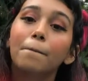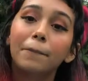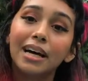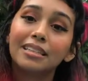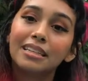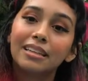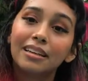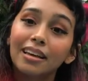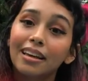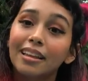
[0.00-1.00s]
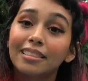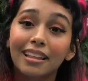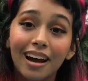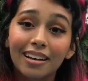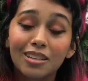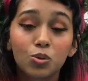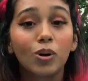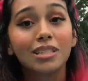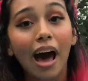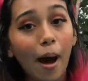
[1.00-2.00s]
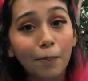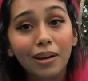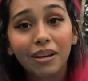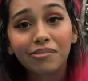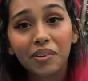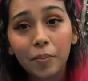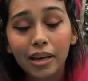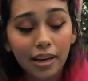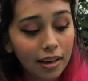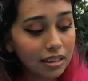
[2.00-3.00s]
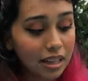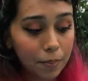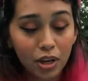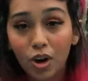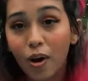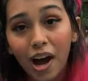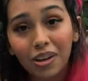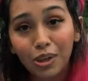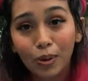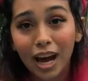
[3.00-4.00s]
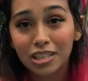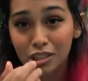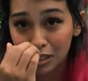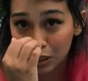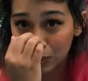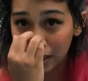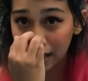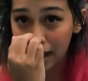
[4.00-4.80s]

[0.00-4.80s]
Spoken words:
But that is what's happening for me. Let me know how you guys are doing.